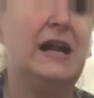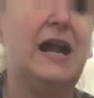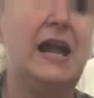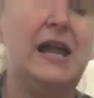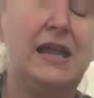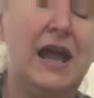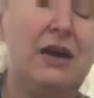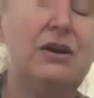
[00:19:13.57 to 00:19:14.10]

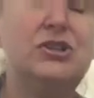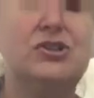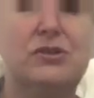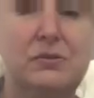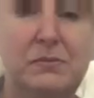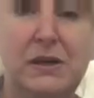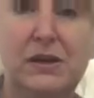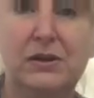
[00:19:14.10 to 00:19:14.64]
and how I do a
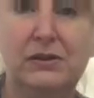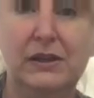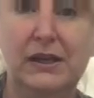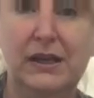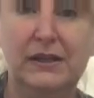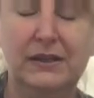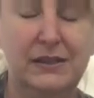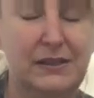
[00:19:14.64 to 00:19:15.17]
bigger
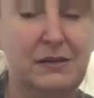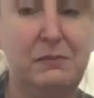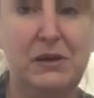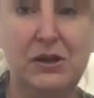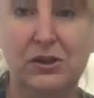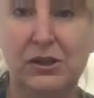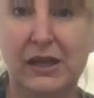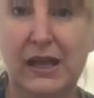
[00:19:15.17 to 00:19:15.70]
lid, because a
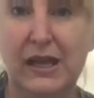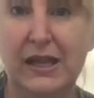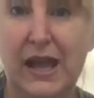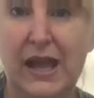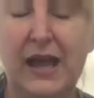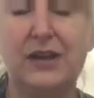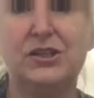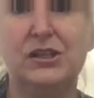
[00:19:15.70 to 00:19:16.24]
bigger lid, I
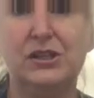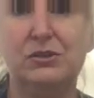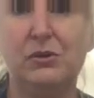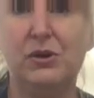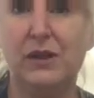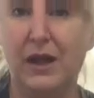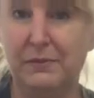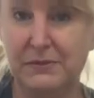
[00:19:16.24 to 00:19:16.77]
actually throw
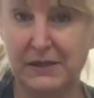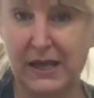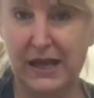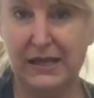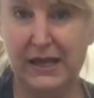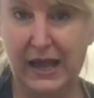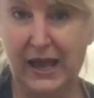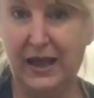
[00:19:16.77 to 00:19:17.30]
it
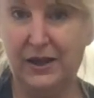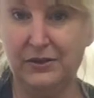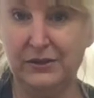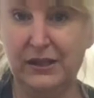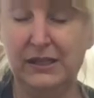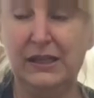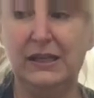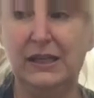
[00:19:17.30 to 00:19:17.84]
upside down
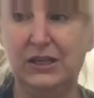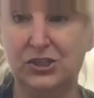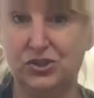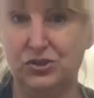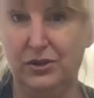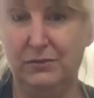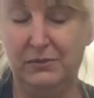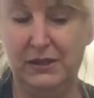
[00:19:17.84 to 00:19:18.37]
and then it gets
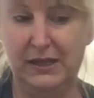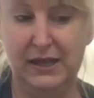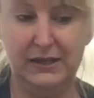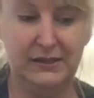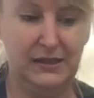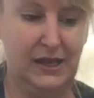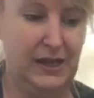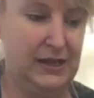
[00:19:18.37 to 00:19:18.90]
trimmed the
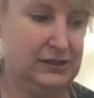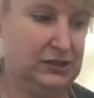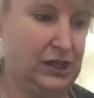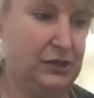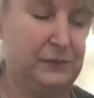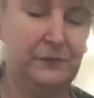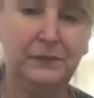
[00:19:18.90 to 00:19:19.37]
next day. So